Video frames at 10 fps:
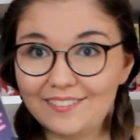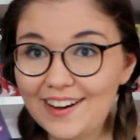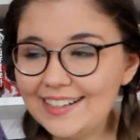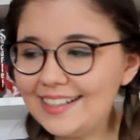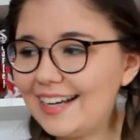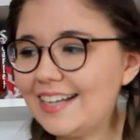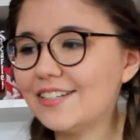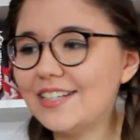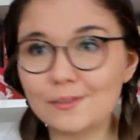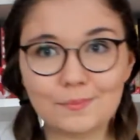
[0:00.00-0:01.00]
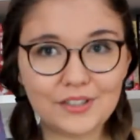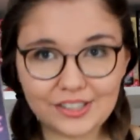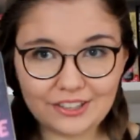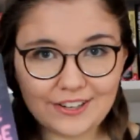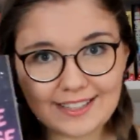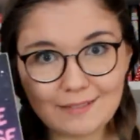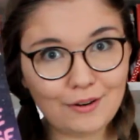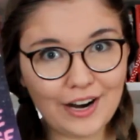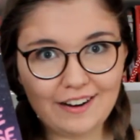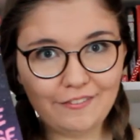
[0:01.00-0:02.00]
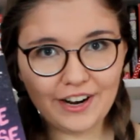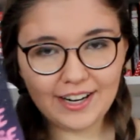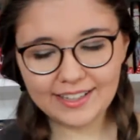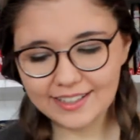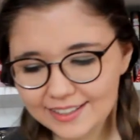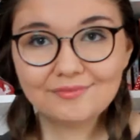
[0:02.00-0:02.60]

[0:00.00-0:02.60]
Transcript: finally get to this book during the PrideAthon.